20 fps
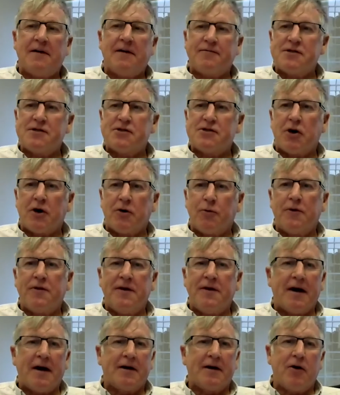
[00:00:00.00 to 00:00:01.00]
have to start with
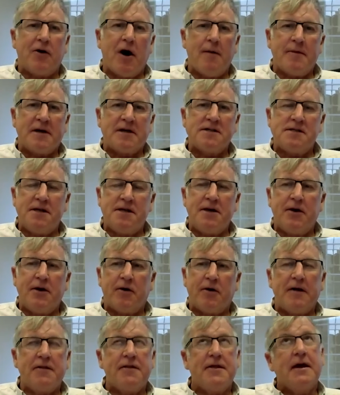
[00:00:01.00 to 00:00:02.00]
the economics in
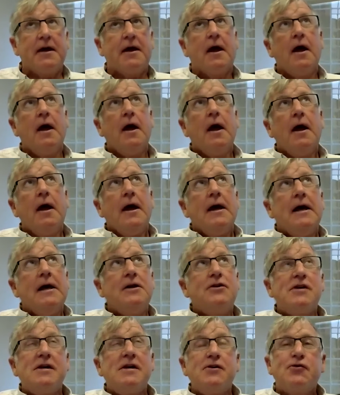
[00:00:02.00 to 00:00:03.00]
here. I think
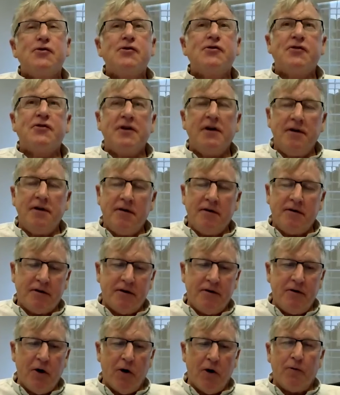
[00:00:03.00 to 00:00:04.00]
it's interesting
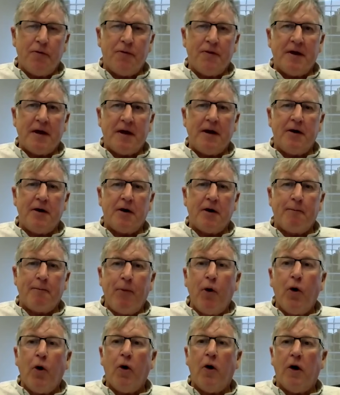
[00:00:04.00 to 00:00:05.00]
to note that in our
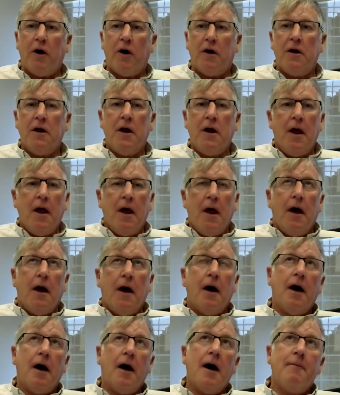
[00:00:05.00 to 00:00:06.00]
poll,
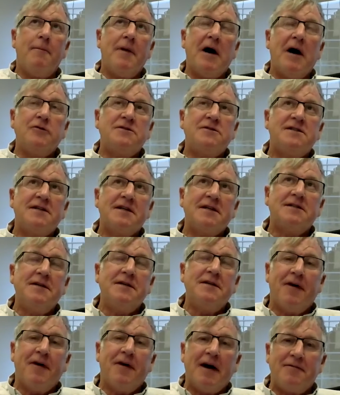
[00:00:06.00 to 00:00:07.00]
about
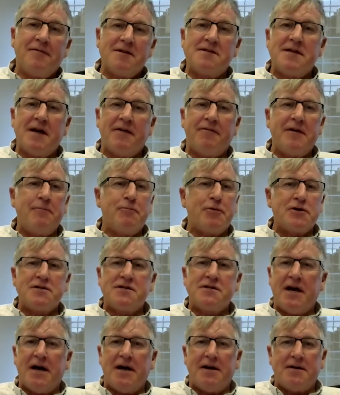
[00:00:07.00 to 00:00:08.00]
65 to
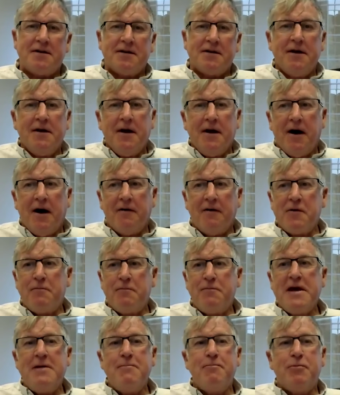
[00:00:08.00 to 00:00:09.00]
70% of the
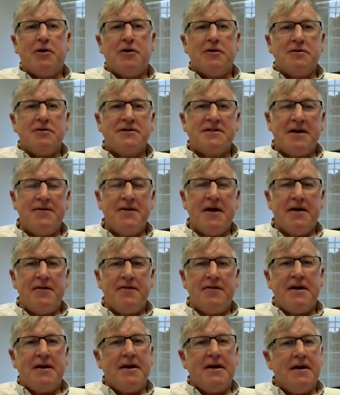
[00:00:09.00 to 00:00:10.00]
people said
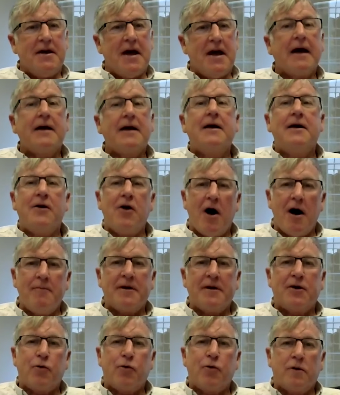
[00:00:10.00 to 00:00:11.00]
that the
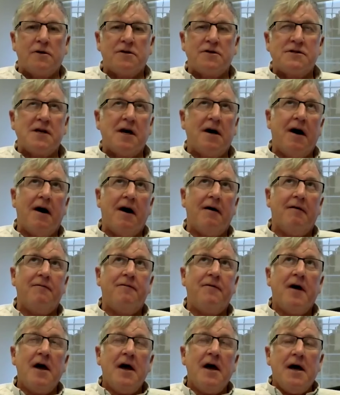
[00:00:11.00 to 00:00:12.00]
economics
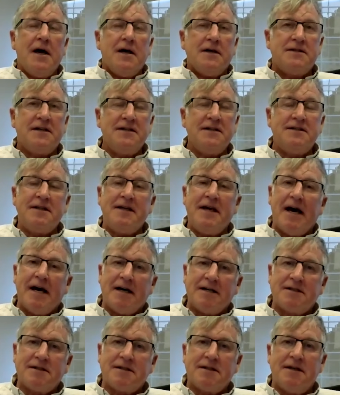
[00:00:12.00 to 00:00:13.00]
of
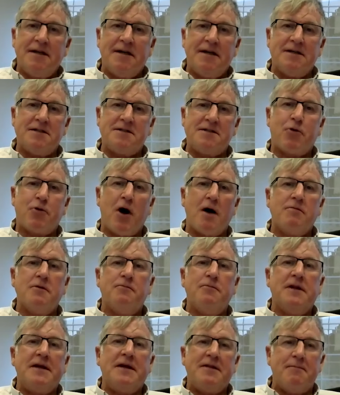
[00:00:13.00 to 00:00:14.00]
CCS is
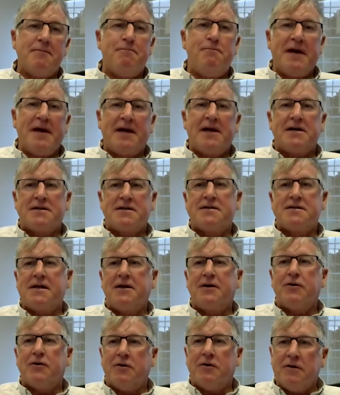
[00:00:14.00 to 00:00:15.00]
probably the biggest
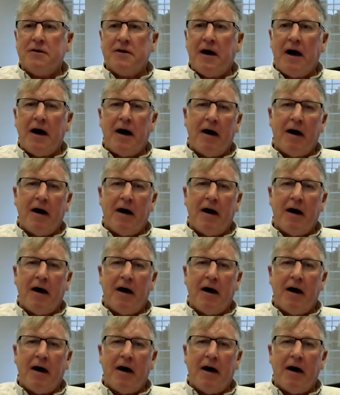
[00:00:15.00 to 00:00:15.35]
single